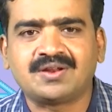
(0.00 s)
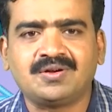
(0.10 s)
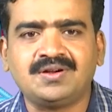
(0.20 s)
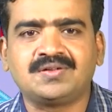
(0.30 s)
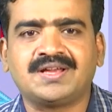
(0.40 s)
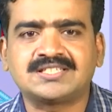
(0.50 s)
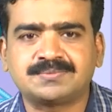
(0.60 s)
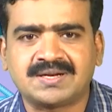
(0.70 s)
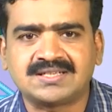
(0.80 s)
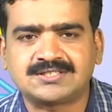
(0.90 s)
going to
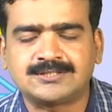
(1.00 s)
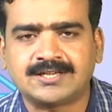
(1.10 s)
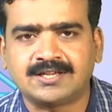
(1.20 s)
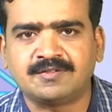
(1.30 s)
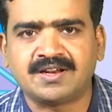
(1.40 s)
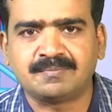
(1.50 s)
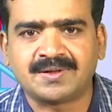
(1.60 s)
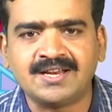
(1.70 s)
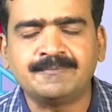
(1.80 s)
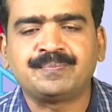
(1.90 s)
express the given number
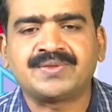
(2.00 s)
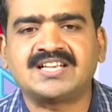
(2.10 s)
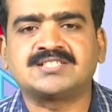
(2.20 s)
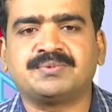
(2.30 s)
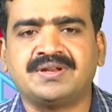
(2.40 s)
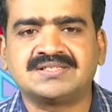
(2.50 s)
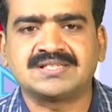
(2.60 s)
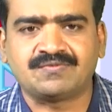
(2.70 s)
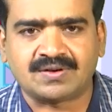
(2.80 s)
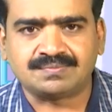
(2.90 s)
in exponential
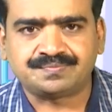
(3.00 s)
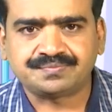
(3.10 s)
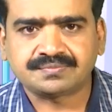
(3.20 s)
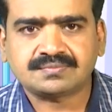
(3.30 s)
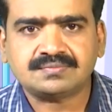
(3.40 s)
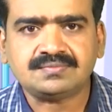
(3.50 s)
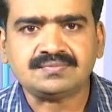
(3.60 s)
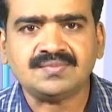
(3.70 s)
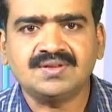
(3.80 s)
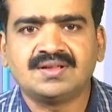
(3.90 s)
form.
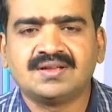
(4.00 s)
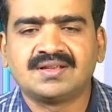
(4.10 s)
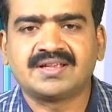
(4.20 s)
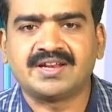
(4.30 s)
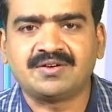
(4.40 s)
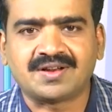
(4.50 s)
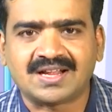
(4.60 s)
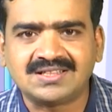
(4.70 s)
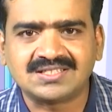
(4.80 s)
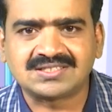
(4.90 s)
Can you try
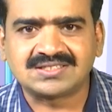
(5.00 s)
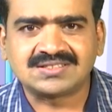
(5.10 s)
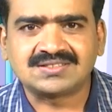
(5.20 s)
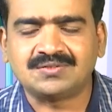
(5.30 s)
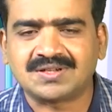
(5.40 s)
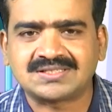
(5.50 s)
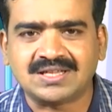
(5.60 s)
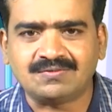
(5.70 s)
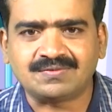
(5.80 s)
this yourself?